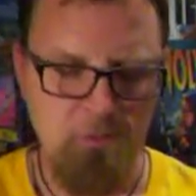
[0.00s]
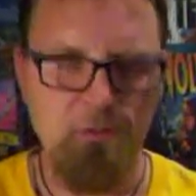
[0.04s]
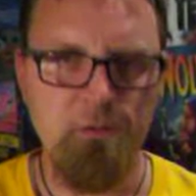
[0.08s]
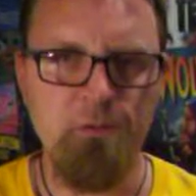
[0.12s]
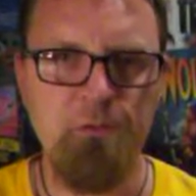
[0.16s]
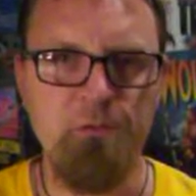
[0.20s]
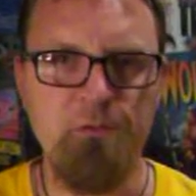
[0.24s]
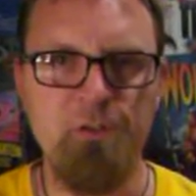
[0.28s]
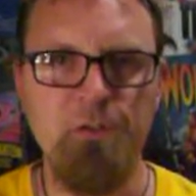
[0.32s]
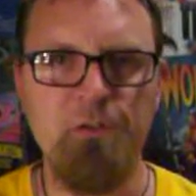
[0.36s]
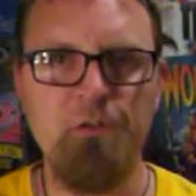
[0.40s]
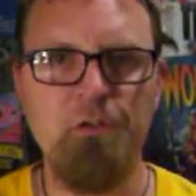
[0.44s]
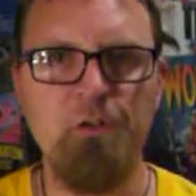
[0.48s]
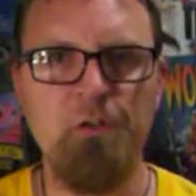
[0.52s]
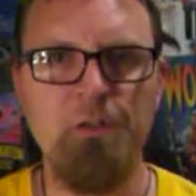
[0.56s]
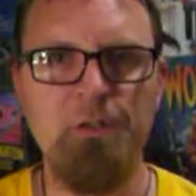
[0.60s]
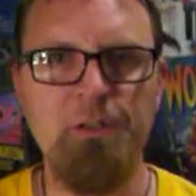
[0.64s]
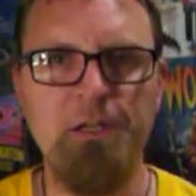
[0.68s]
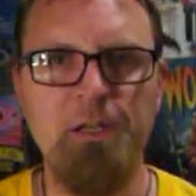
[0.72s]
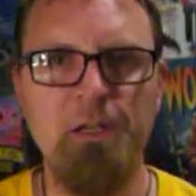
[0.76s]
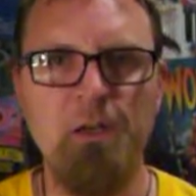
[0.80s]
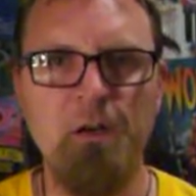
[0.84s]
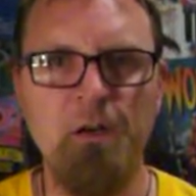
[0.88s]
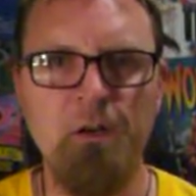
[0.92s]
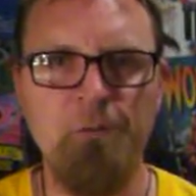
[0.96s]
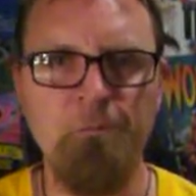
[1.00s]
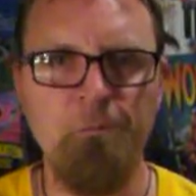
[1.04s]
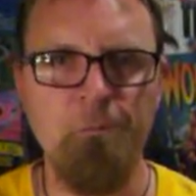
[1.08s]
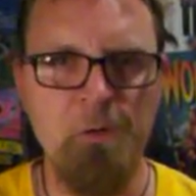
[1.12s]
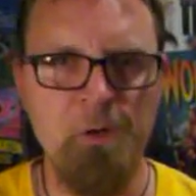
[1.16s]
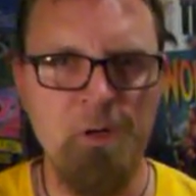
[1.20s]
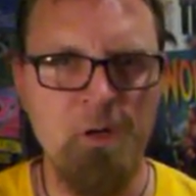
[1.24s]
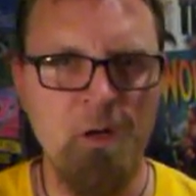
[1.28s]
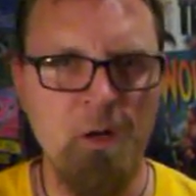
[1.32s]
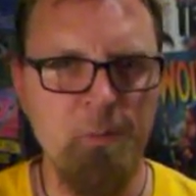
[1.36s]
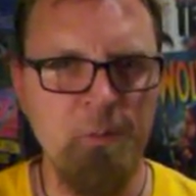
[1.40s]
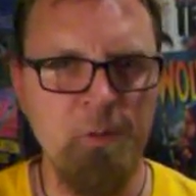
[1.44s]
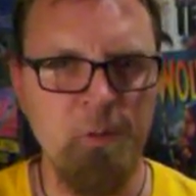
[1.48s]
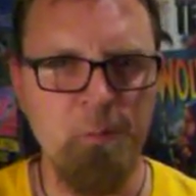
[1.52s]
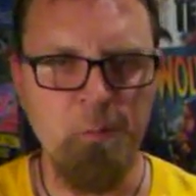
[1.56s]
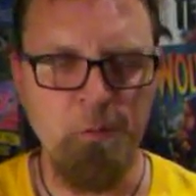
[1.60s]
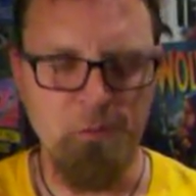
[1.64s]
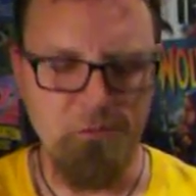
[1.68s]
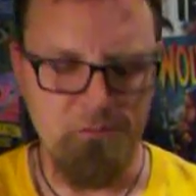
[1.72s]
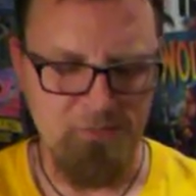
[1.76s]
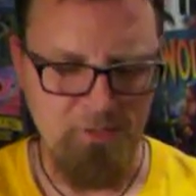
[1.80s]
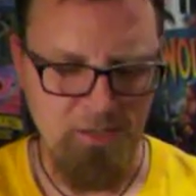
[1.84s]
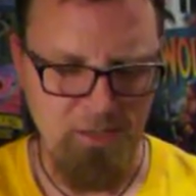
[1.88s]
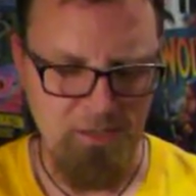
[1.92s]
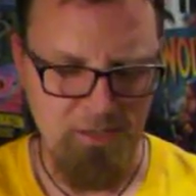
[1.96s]
digitally on Free Comic
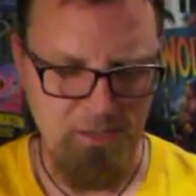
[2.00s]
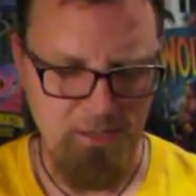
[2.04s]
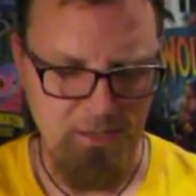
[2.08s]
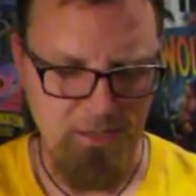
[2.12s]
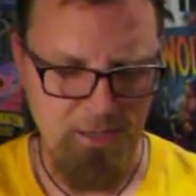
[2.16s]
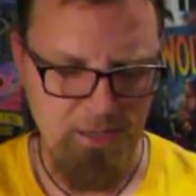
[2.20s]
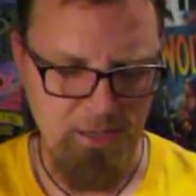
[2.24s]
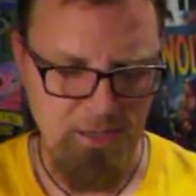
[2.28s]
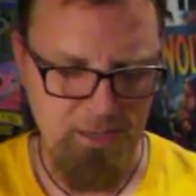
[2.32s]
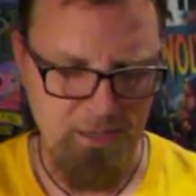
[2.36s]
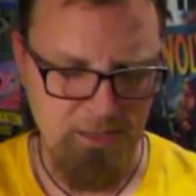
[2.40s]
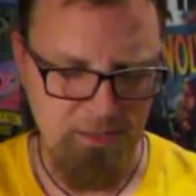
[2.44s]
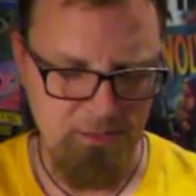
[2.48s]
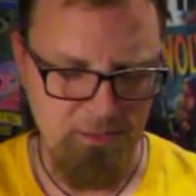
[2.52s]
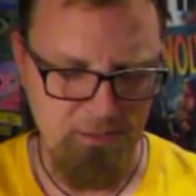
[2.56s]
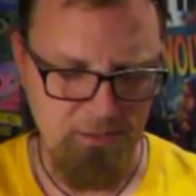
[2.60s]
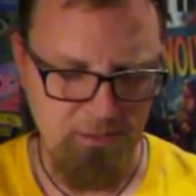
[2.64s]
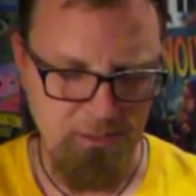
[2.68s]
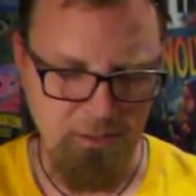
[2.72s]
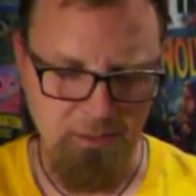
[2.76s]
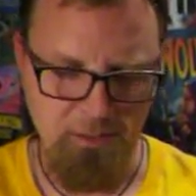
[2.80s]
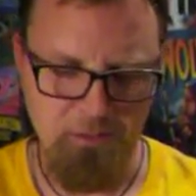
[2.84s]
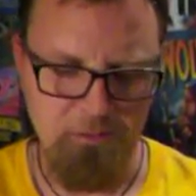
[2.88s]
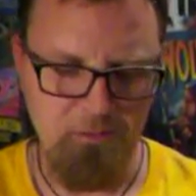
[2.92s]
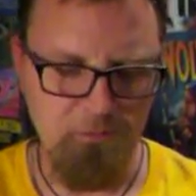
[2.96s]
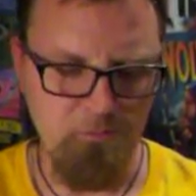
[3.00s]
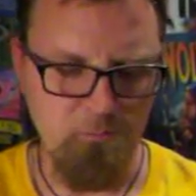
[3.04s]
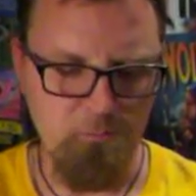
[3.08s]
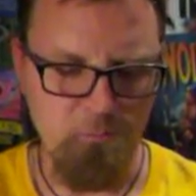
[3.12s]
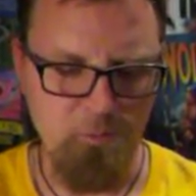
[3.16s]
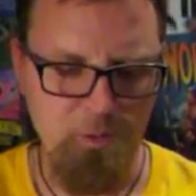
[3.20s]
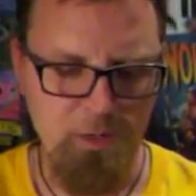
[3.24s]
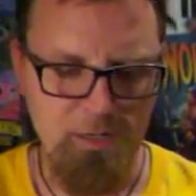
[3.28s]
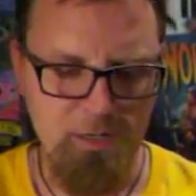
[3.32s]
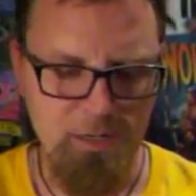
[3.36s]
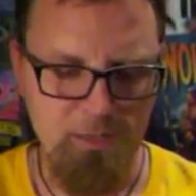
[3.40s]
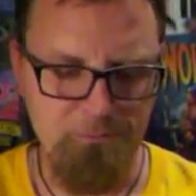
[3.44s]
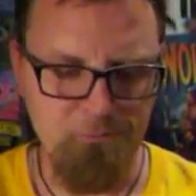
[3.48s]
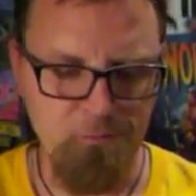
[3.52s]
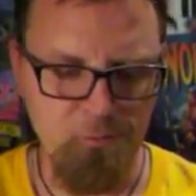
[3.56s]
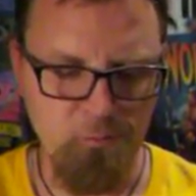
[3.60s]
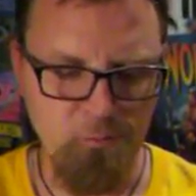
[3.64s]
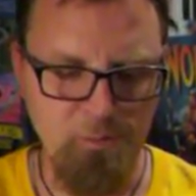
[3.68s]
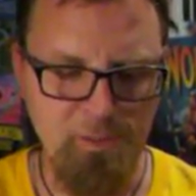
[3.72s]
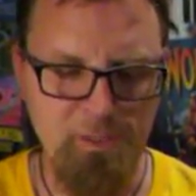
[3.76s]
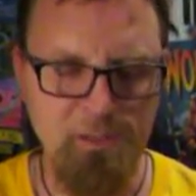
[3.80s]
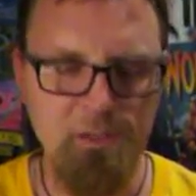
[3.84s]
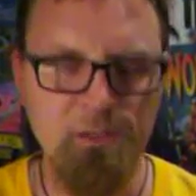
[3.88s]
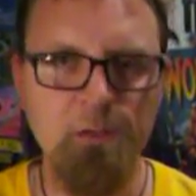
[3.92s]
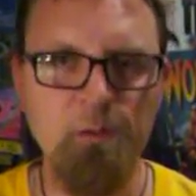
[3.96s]
Book Day, and right after
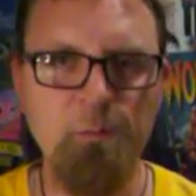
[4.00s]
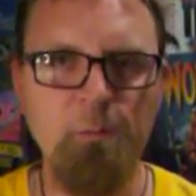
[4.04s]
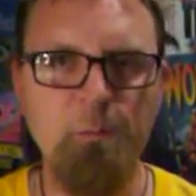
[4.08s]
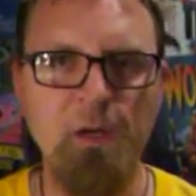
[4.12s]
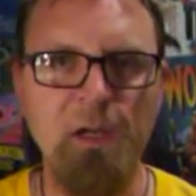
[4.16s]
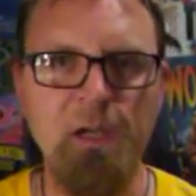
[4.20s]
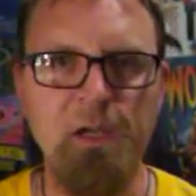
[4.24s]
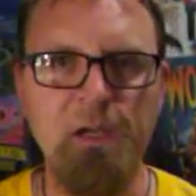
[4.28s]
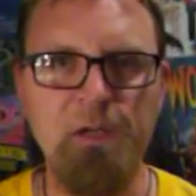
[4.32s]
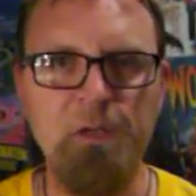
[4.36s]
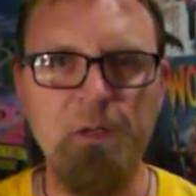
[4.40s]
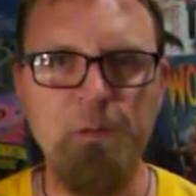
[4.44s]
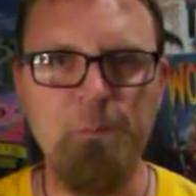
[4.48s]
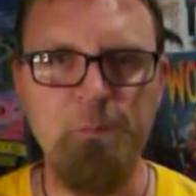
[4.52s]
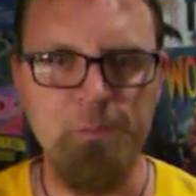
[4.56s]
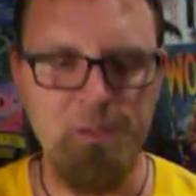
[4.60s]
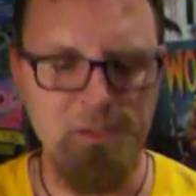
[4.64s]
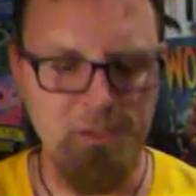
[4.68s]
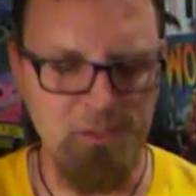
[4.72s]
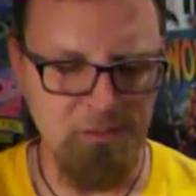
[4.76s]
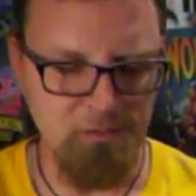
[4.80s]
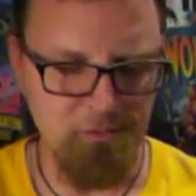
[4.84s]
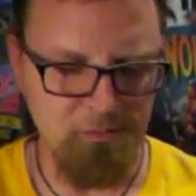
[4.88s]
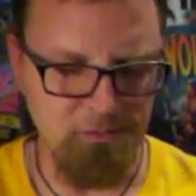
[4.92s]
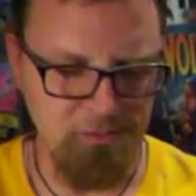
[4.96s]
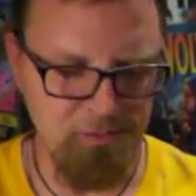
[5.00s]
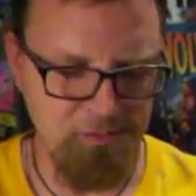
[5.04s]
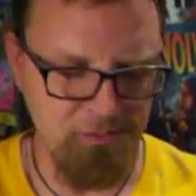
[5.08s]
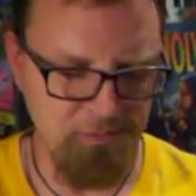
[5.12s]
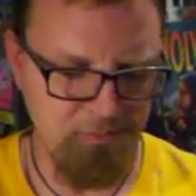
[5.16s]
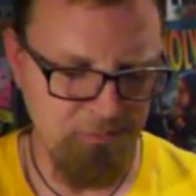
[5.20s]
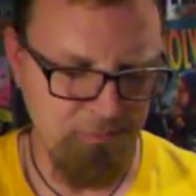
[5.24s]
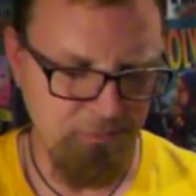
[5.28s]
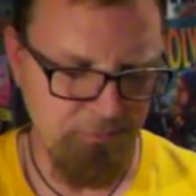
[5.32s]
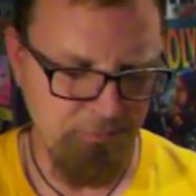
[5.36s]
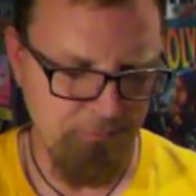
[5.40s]
reading them, I immediately